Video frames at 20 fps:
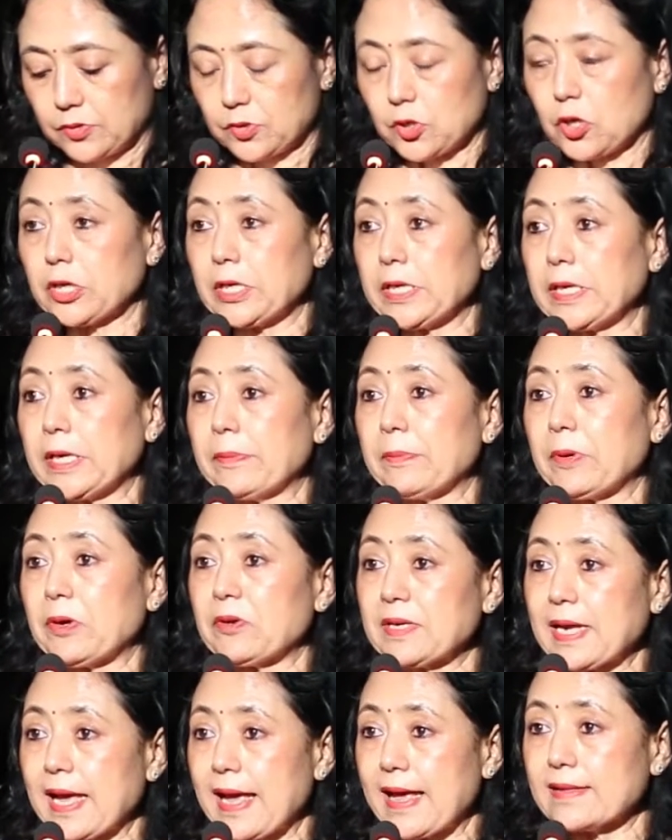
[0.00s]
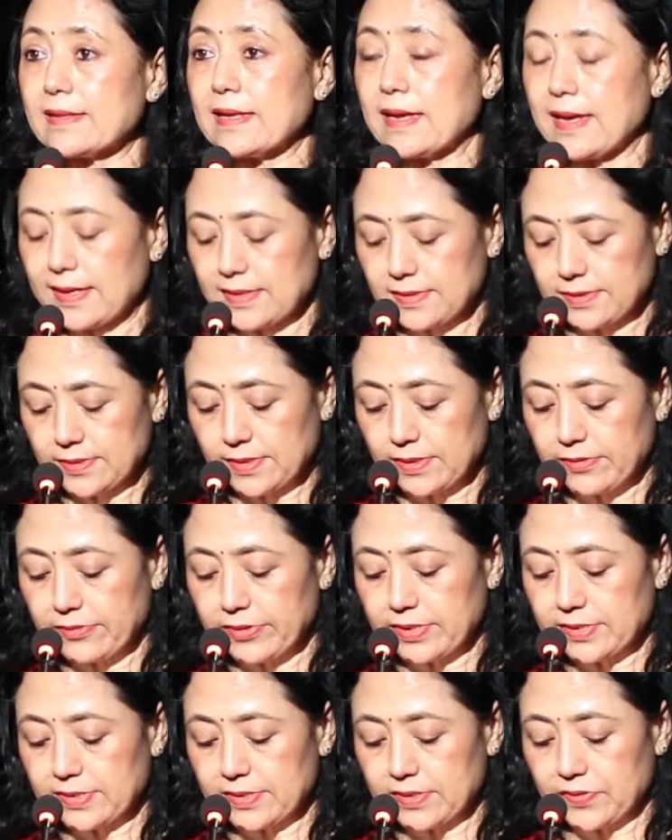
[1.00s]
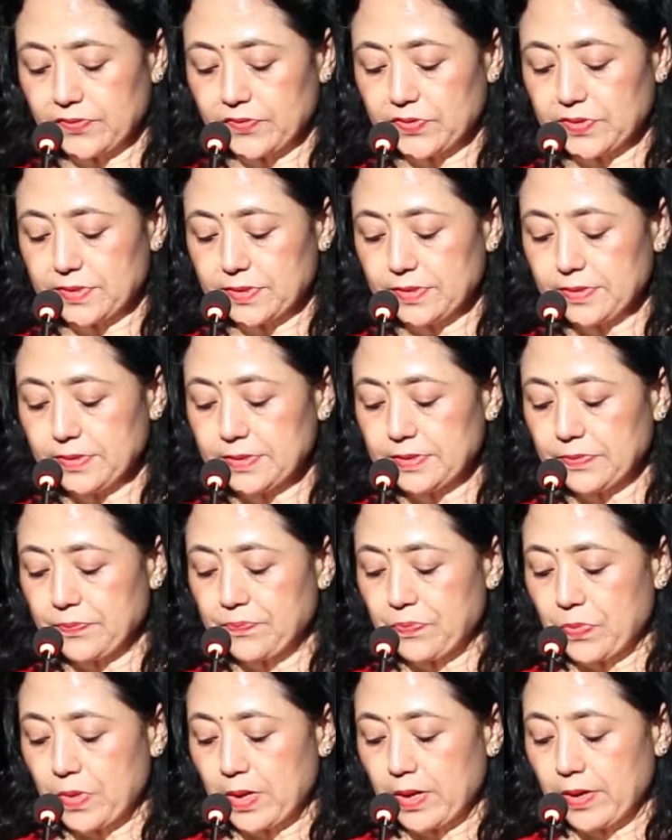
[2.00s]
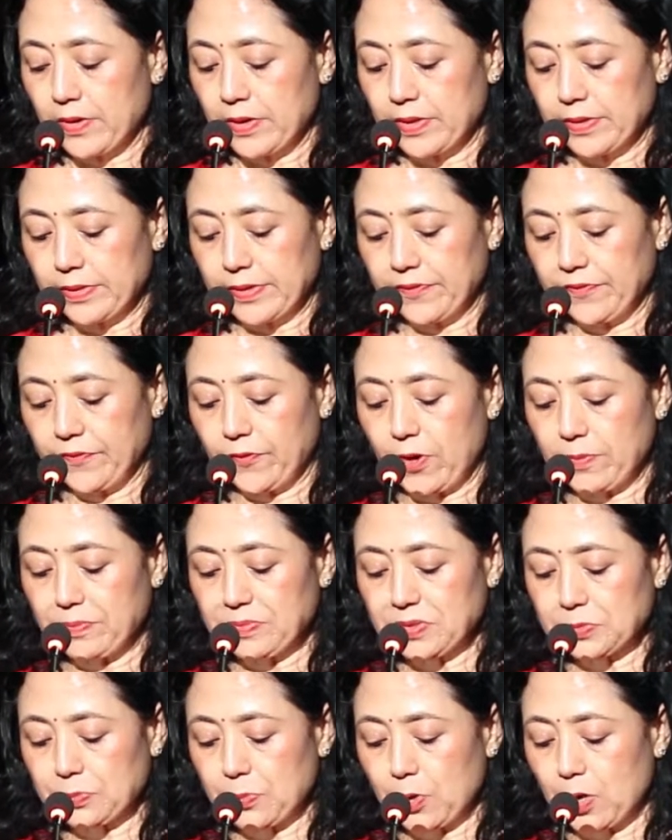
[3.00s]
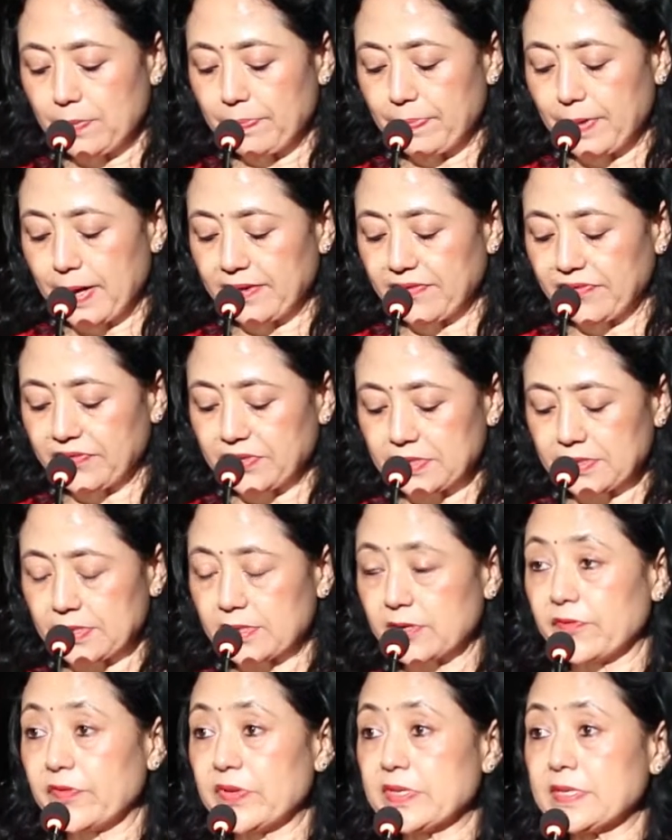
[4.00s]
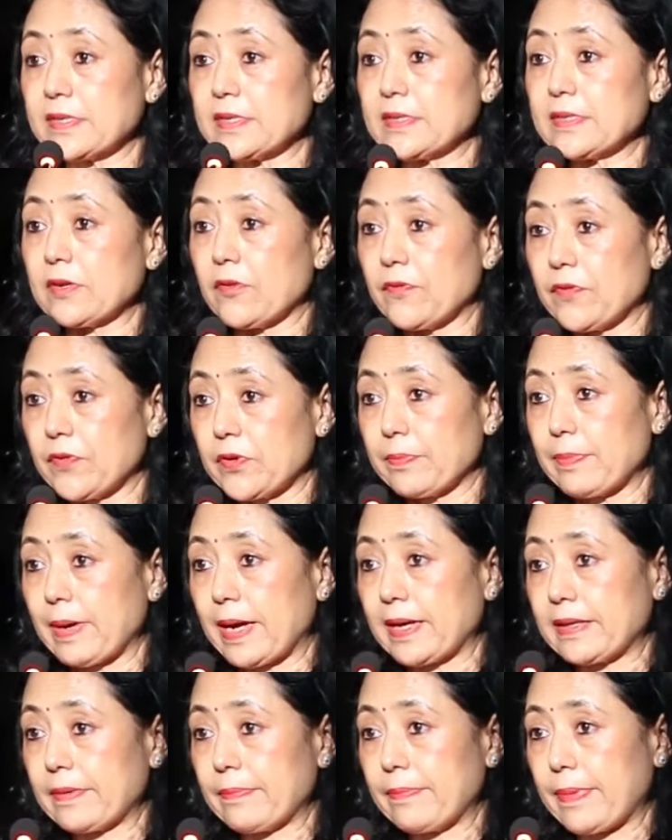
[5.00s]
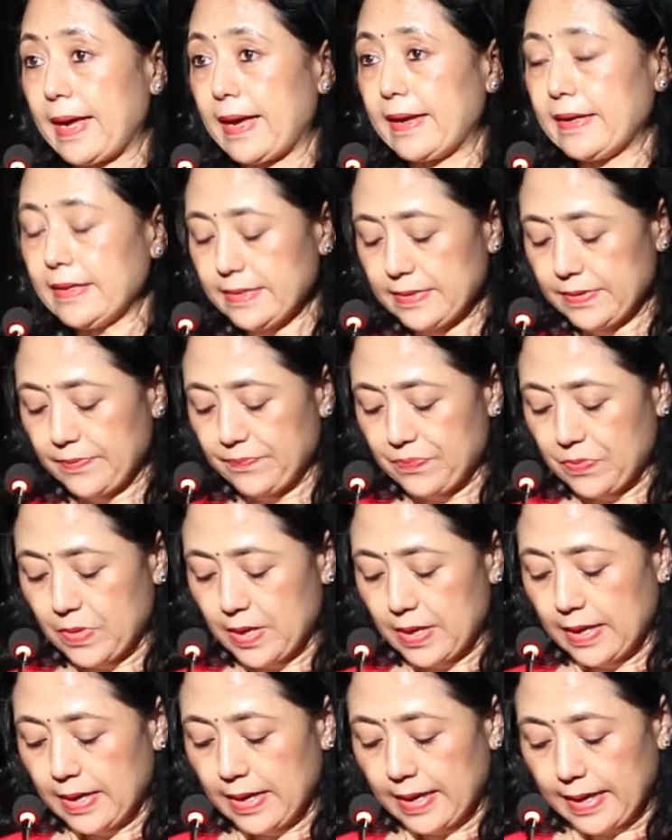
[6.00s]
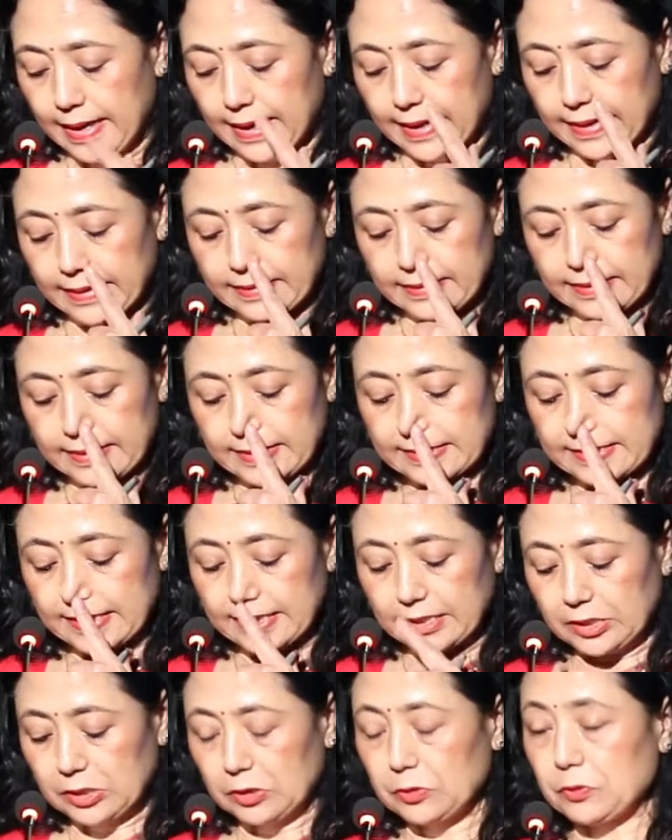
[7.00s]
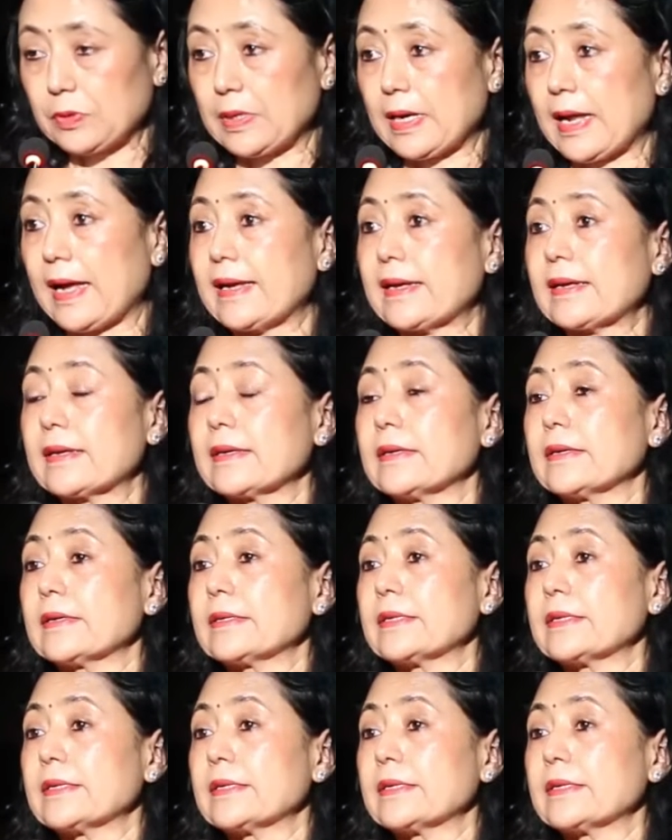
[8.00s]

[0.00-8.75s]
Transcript: Talking about ancillary services, they form a small part of the services offered by the bank, and these include like